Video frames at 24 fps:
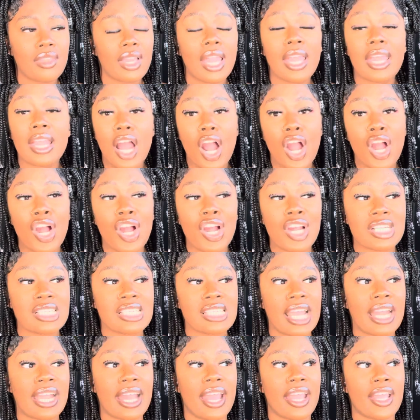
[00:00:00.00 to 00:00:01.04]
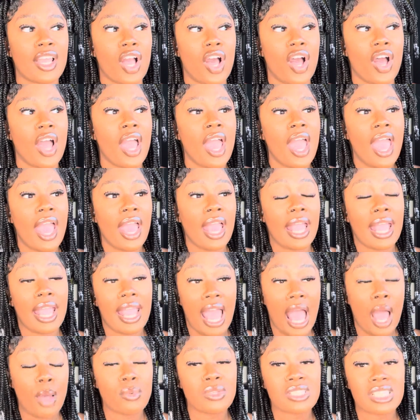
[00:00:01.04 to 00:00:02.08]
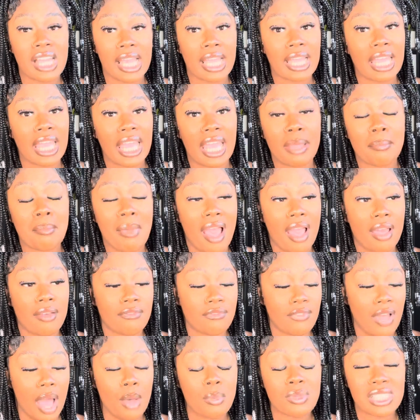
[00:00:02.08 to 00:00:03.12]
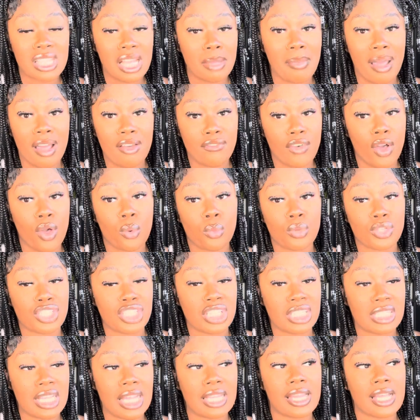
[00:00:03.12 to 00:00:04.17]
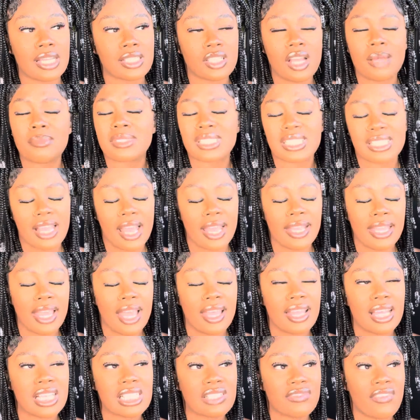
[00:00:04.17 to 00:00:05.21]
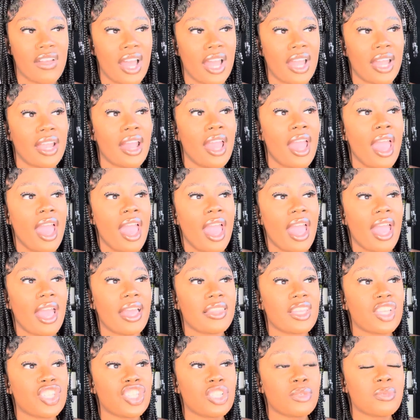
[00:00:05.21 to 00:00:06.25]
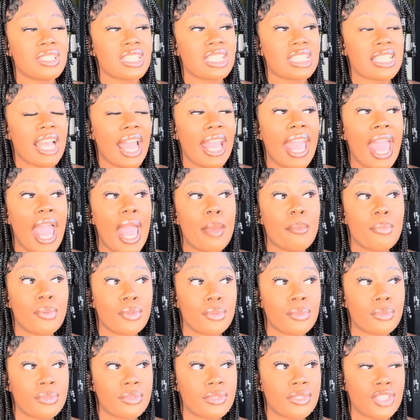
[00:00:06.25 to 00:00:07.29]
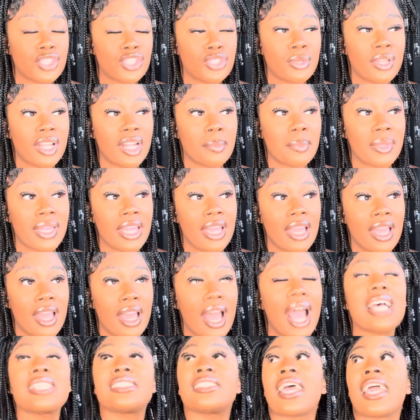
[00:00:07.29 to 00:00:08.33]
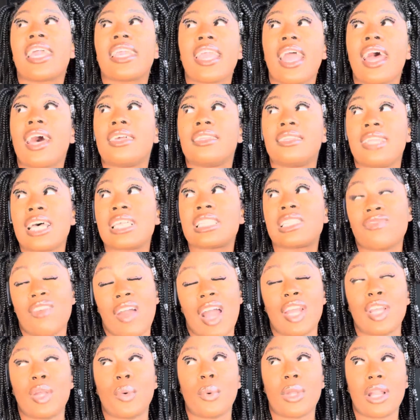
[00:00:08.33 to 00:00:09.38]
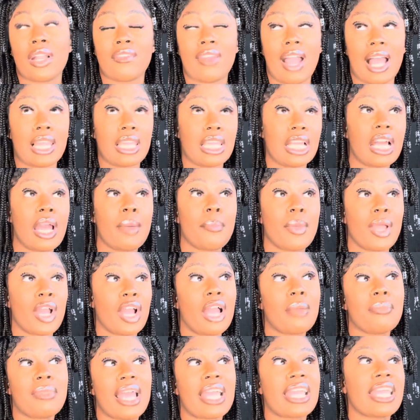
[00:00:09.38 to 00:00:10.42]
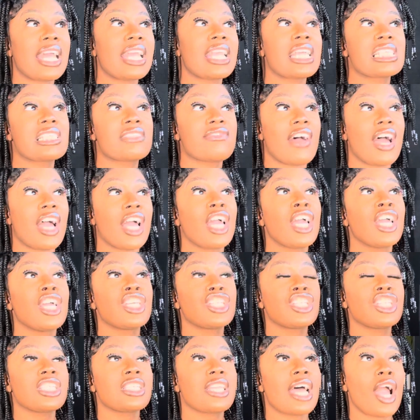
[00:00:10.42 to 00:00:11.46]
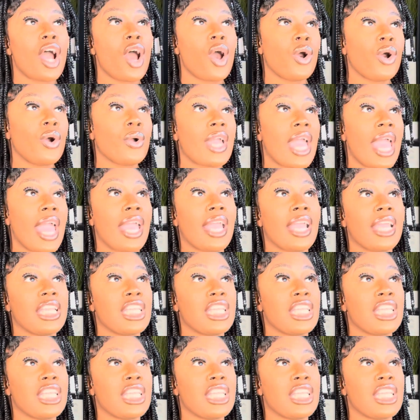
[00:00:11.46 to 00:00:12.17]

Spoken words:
And I heard her say that, y'all, and I was like I was in my phone when she said that. So I'm just like, yeah, that's fine. And then she was just like, hey boo, did you hear me? I said, yeah, that's fine, or whatever. I look up at her, I'm like, yeah, that's fine. She's like, oh, okay.